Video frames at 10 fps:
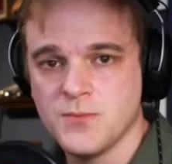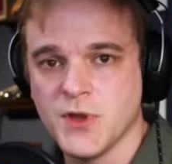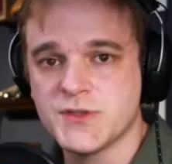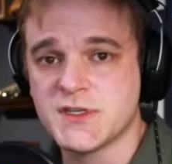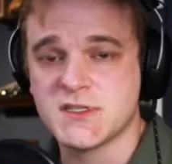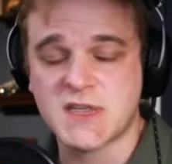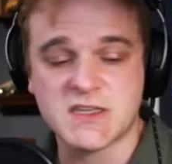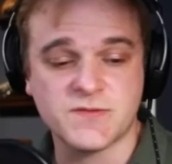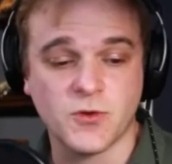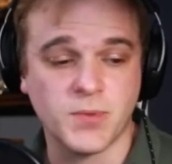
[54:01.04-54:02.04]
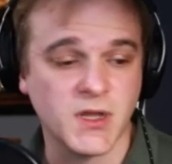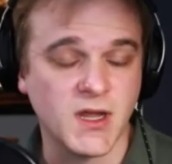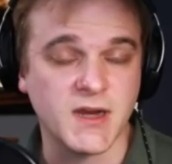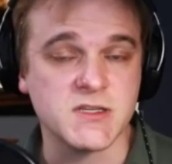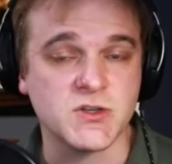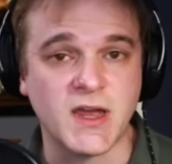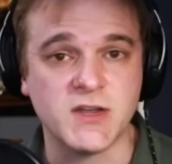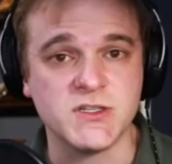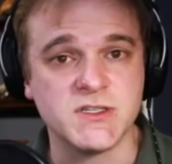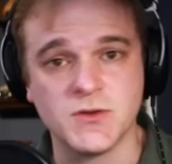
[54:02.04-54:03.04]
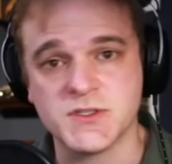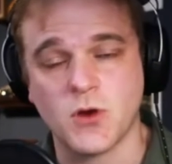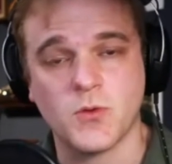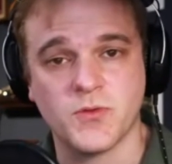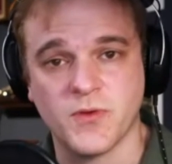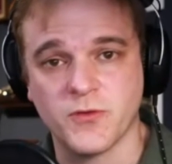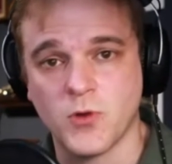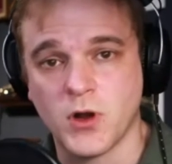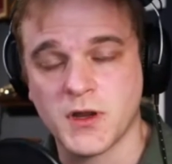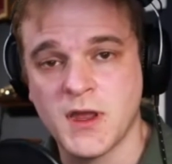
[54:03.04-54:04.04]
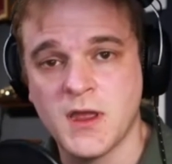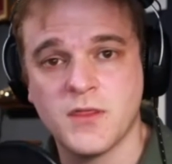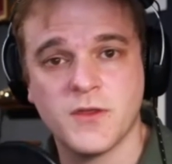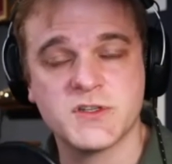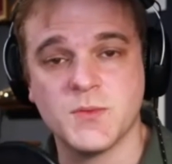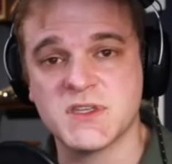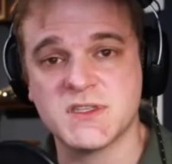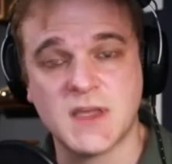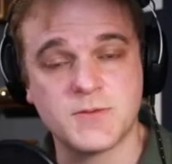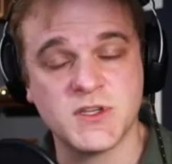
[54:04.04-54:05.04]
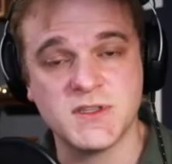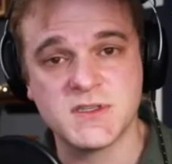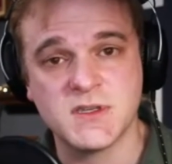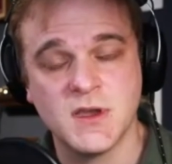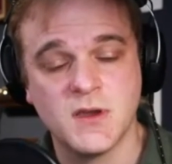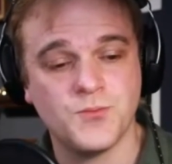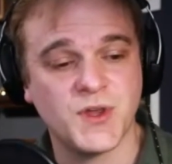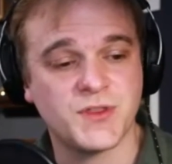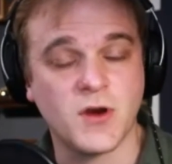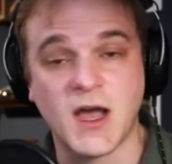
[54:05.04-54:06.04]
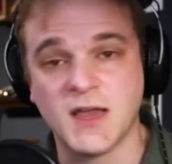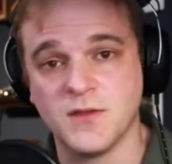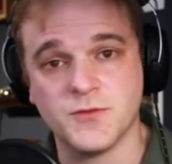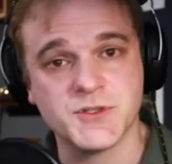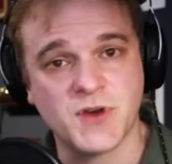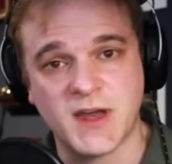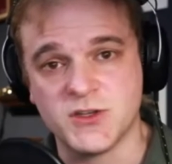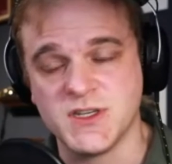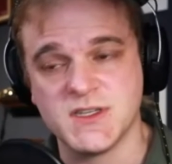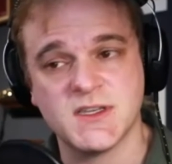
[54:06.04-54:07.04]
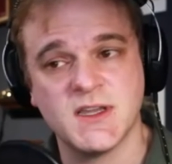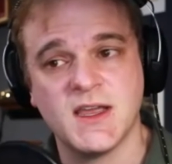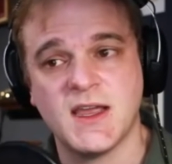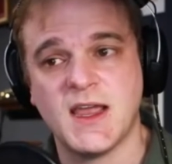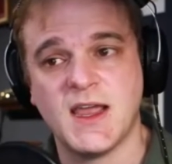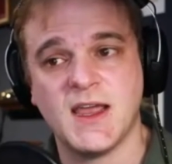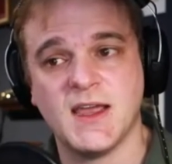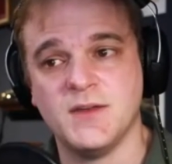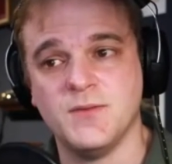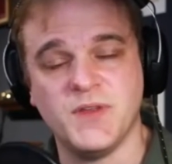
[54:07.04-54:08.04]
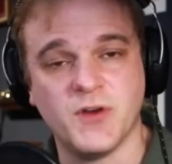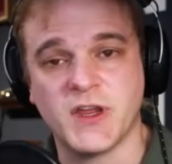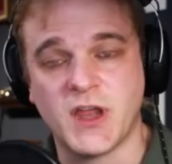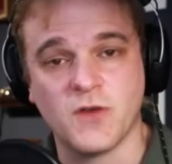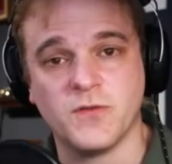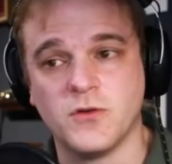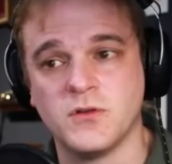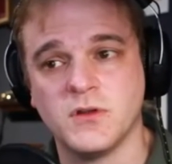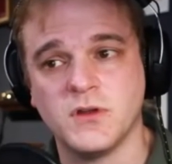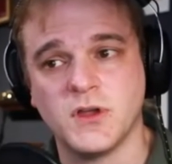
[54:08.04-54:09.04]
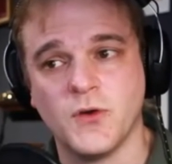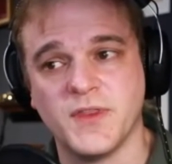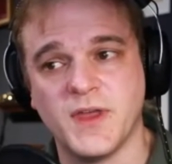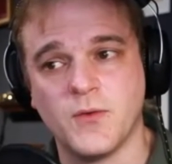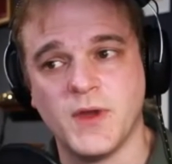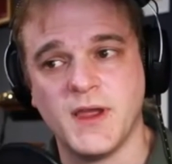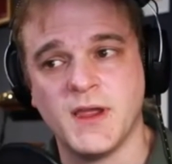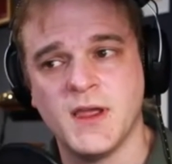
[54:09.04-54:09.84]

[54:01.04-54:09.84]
Most successful Polania strategies don't start with Riverwalk. There's some exceptions, but they're high level strategies and be very careful going yeah. that way.